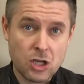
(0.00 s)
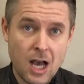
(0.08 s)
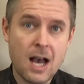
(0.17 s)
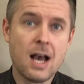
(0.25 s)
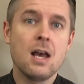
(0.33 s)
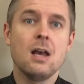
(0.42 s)

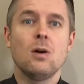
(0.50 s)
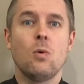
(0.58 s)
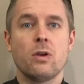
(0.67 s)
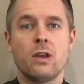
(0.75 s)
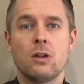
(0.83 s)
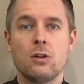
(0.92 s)
HR,
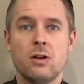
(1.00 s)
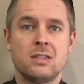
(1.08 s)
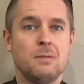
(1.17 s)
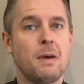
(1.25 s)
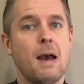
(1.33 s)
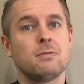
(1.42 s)
working
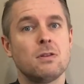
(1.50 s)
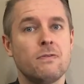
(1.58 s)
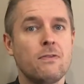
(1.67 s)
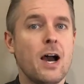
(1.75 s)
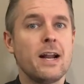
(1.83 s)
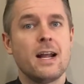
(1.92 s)
closely perhaps with
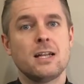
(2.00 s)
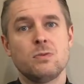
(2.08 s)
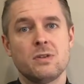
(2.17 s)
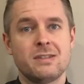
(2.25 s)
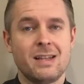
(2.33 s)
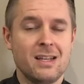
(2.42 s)
finance,
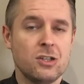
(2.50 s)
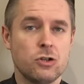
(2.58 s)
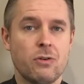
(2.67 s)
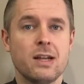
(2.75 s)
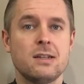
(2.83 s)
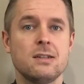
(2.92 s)
with senior
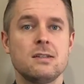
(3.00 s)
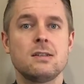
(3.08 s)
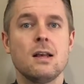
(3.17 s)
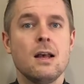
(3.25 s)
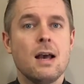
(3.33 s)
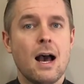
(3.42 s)
directors,